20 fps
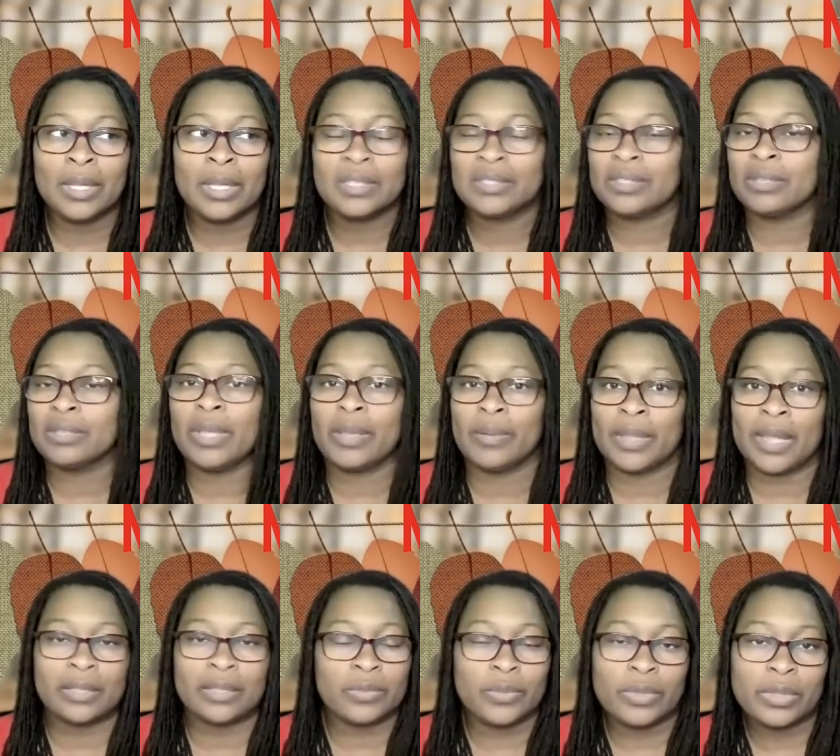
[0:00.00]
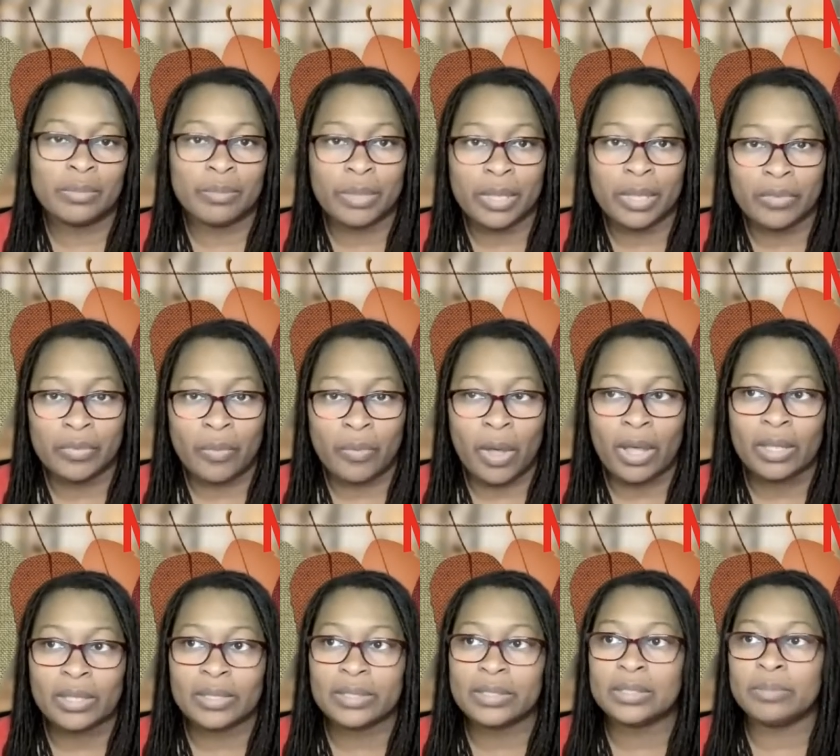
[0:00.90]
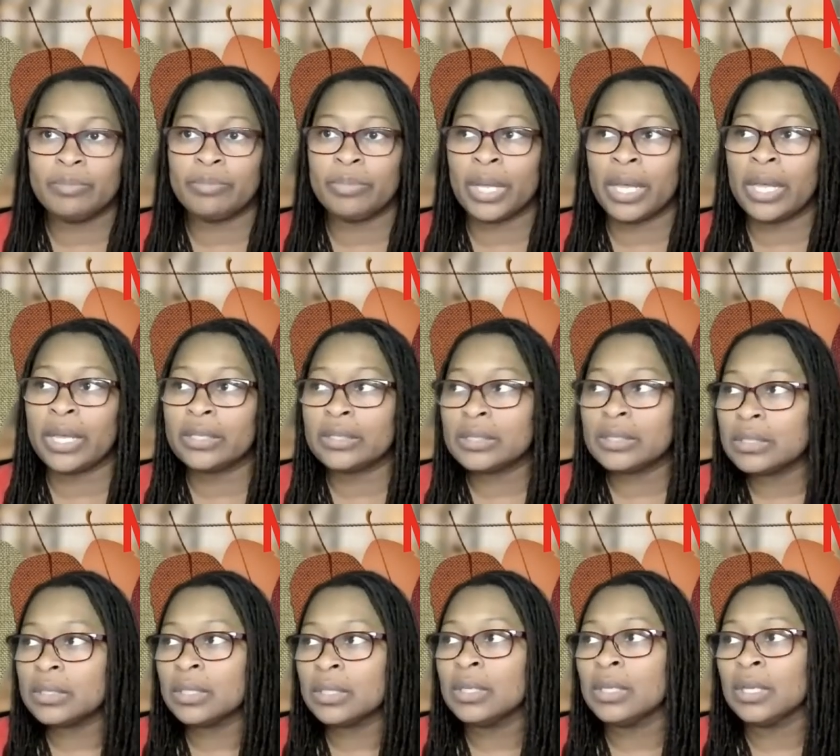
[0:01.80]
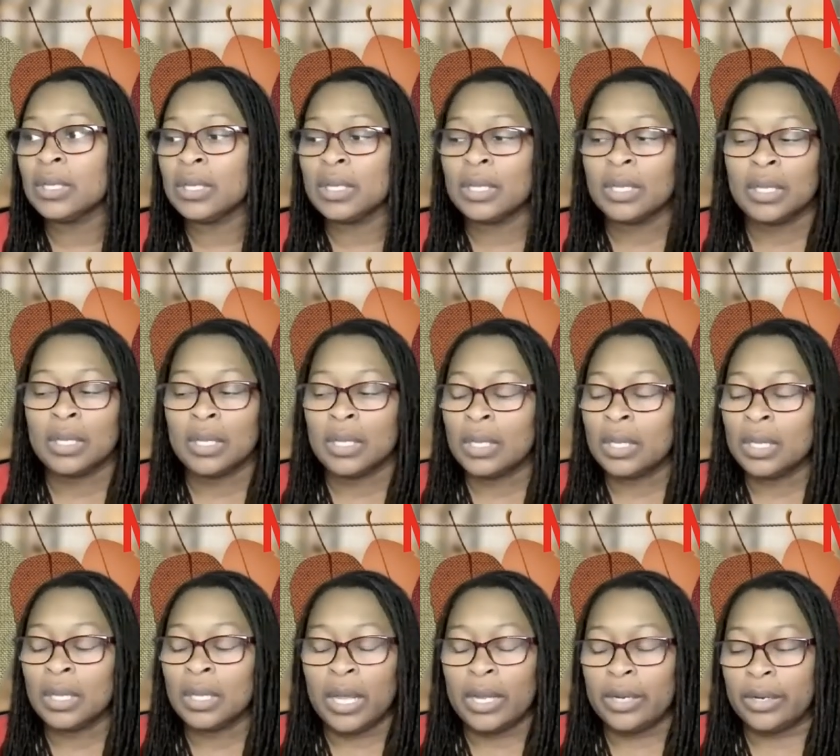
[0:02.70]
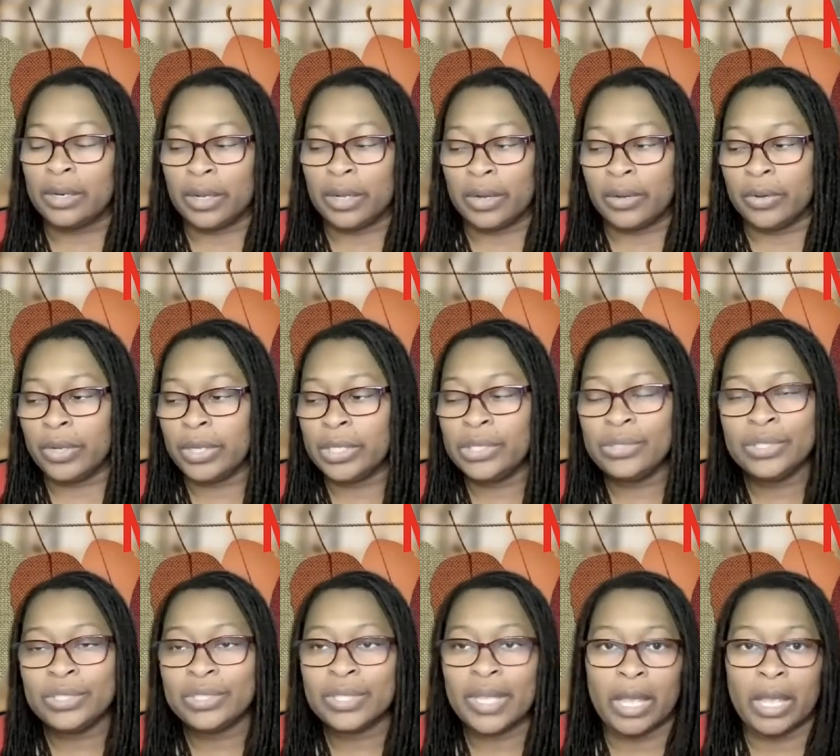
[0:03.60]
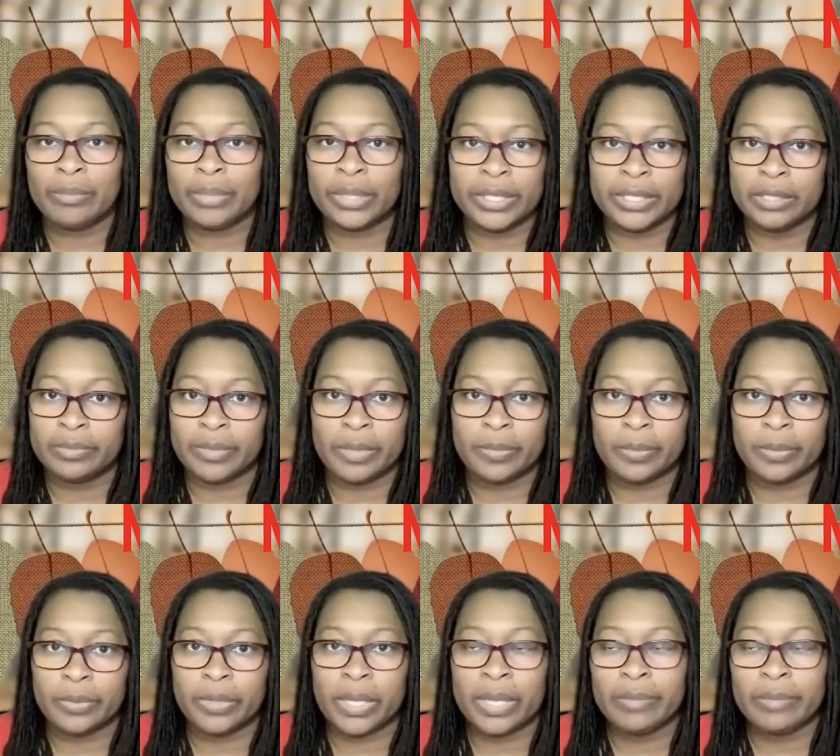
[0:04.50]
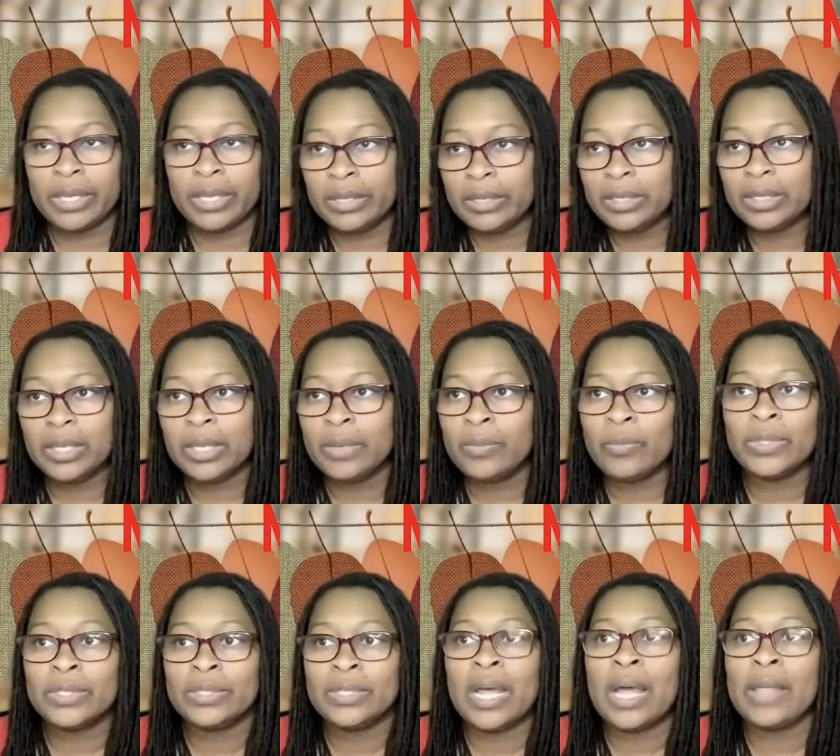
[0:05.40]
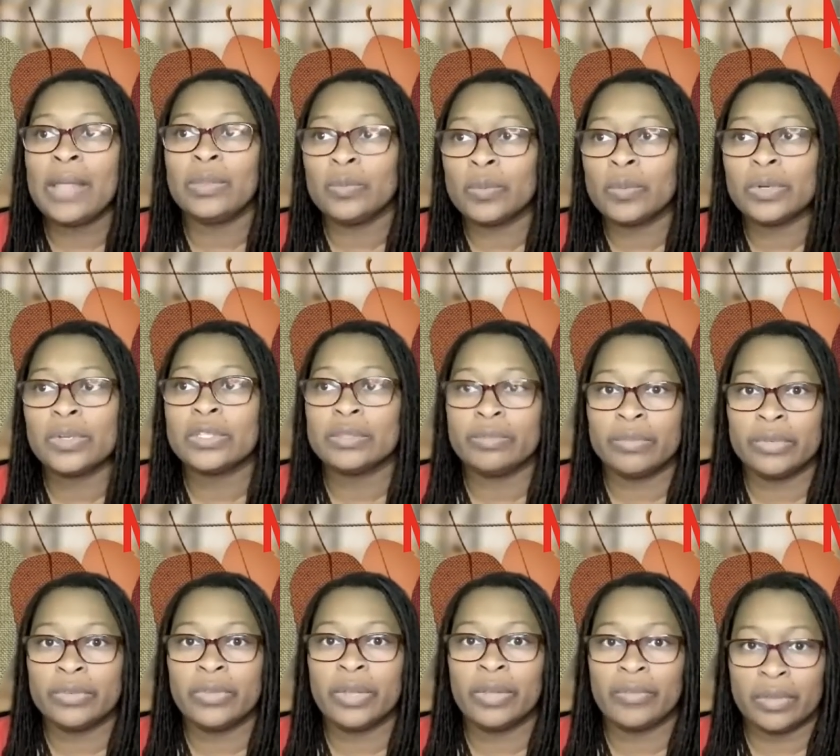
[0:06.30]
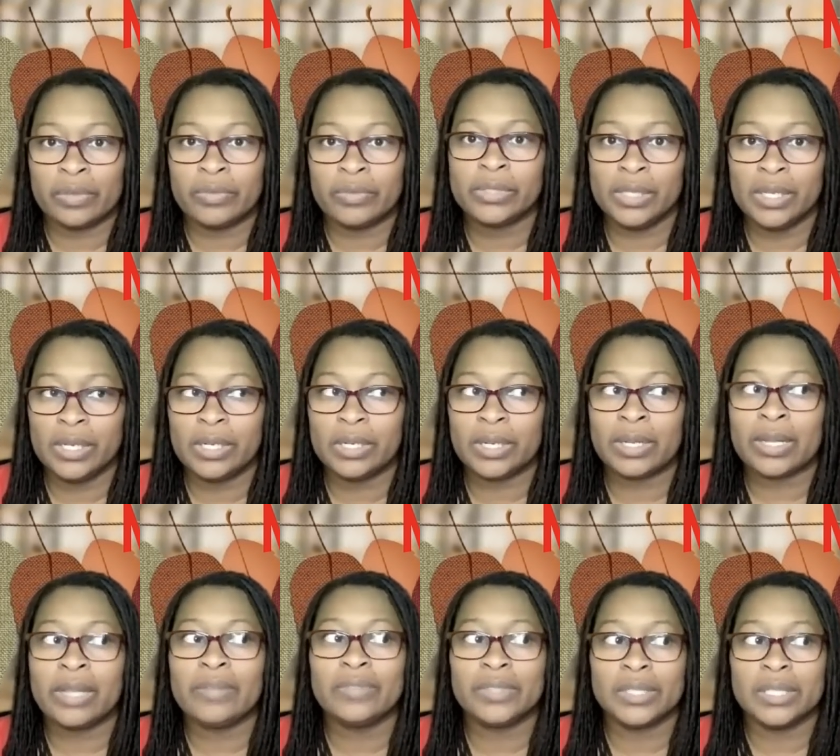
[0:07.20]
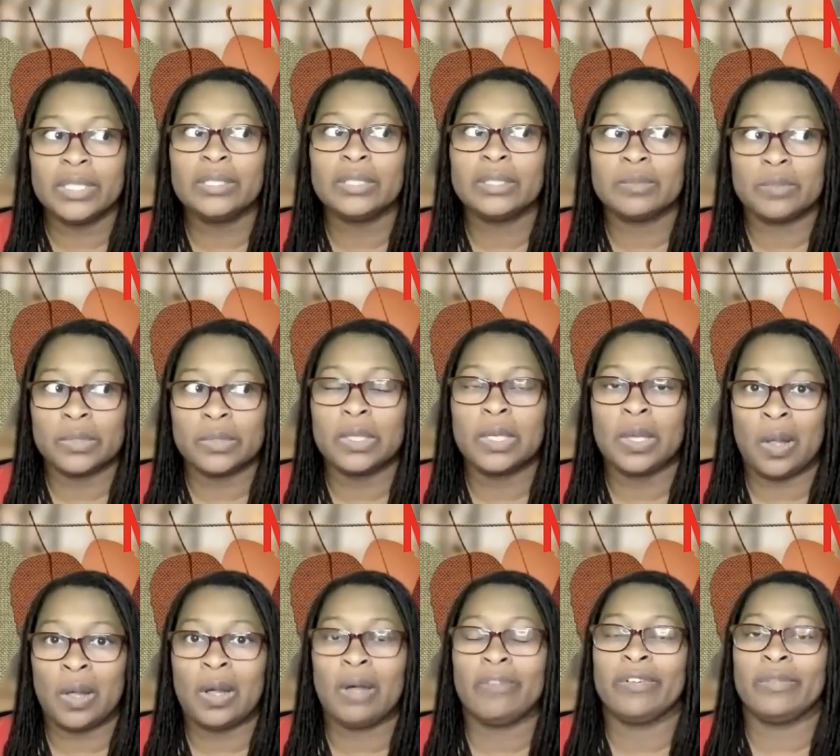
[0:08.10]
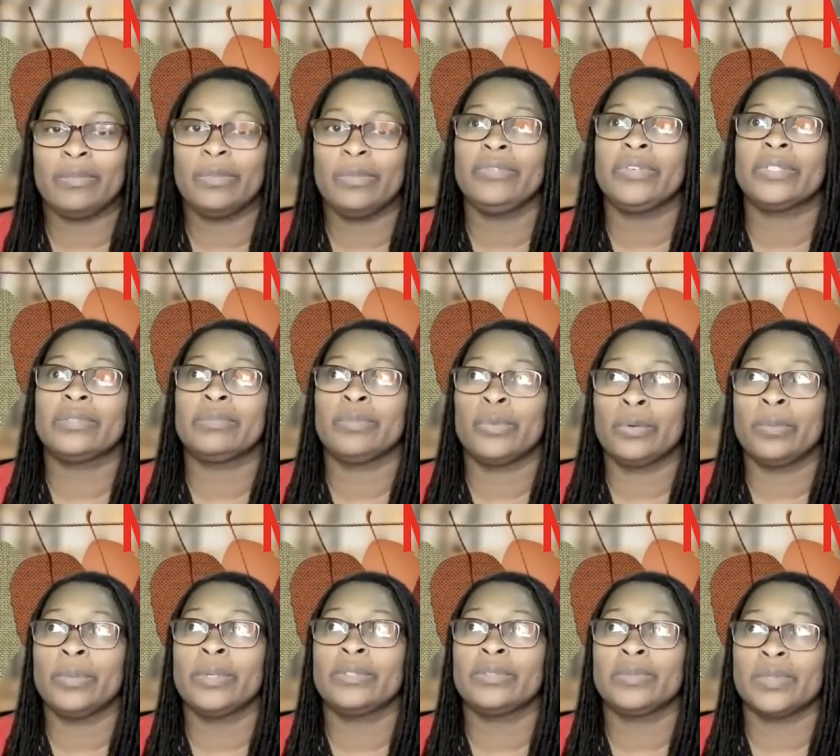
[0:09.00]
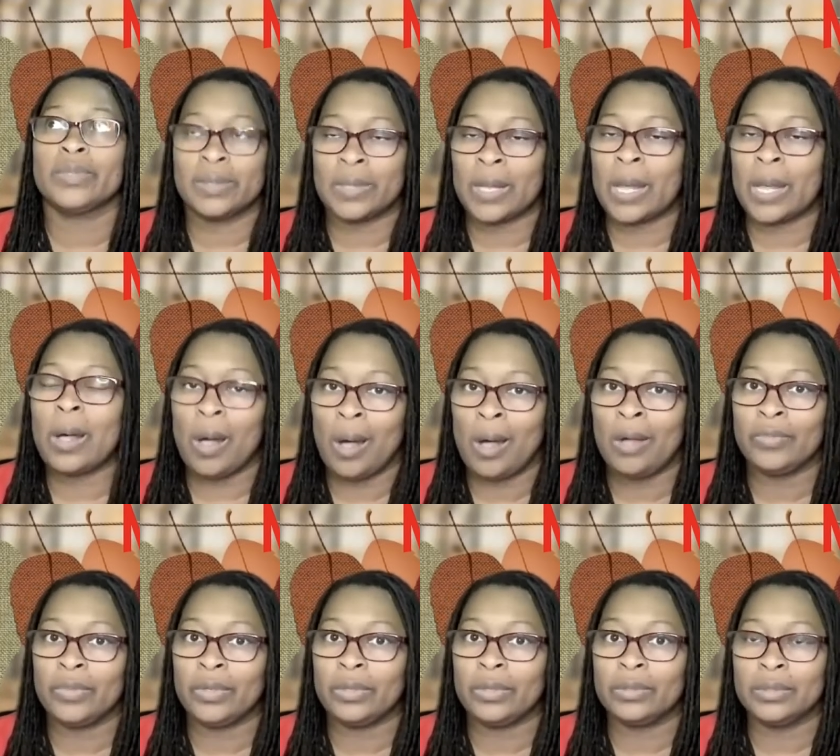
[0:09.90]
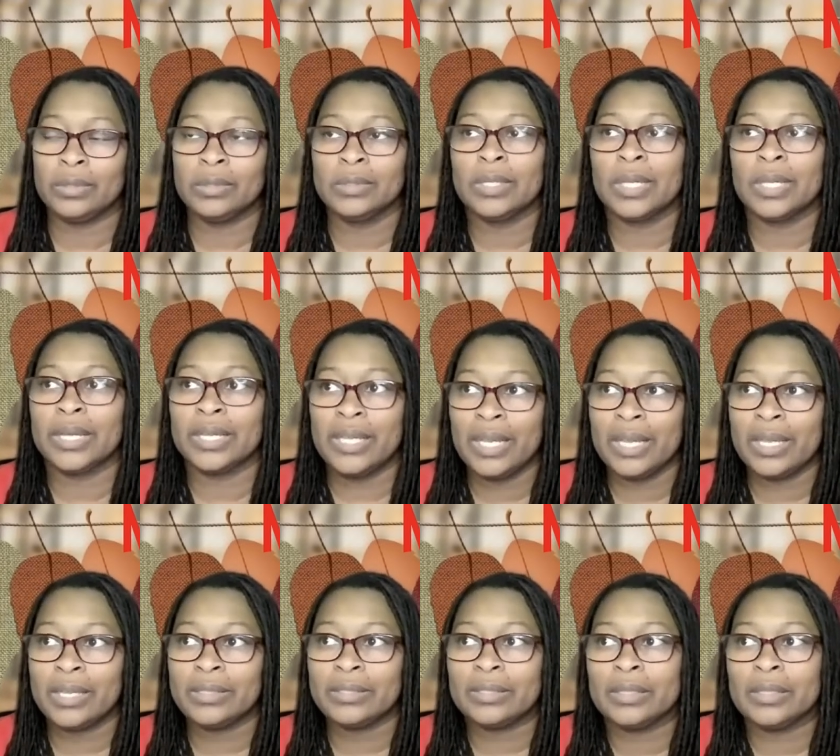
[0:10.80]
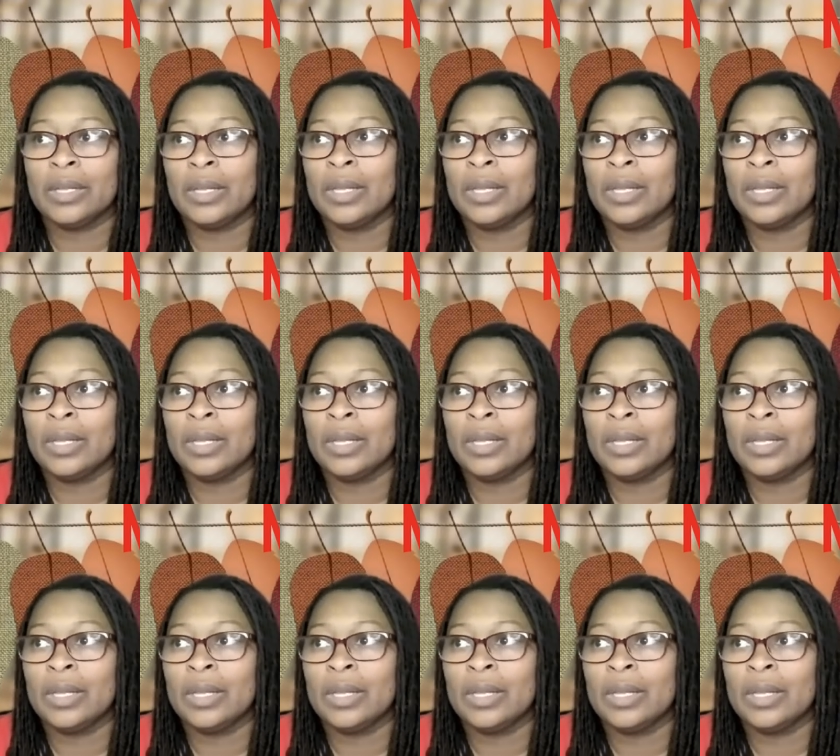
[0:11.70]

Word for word: So maybe that's what the beef was, but I don't know. You just can't please people. I mean, it was not the worst movie I've ever seen. Like I've seen some really awful movies. Morbius was not awful. Again,